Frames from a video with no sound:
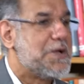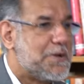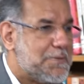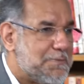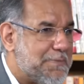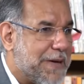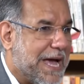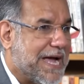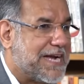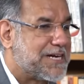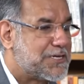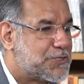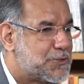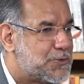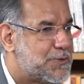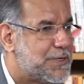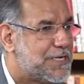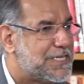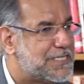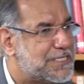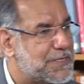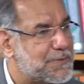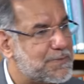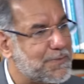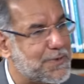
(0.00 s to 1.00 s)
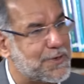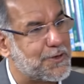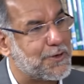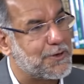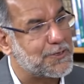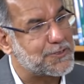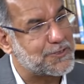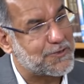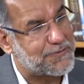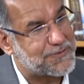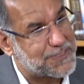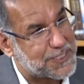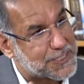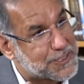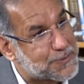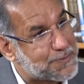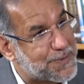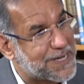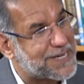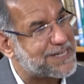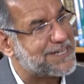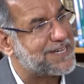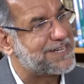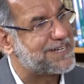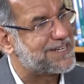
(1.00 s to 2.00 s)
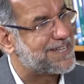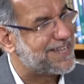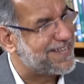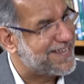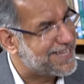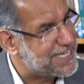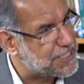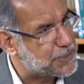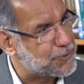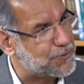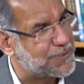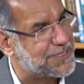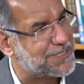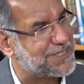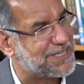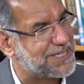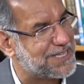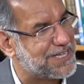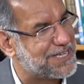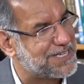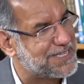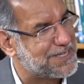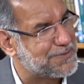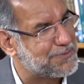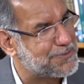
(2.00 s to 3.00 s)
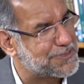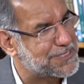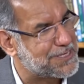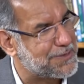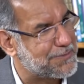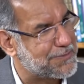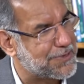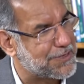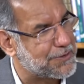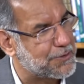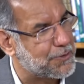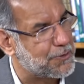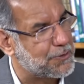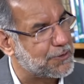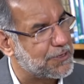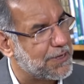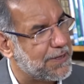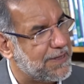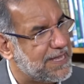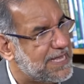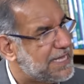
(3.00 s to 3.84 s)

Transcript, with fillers: back to Egypt because of suspected links with the Muslim Brotherhood.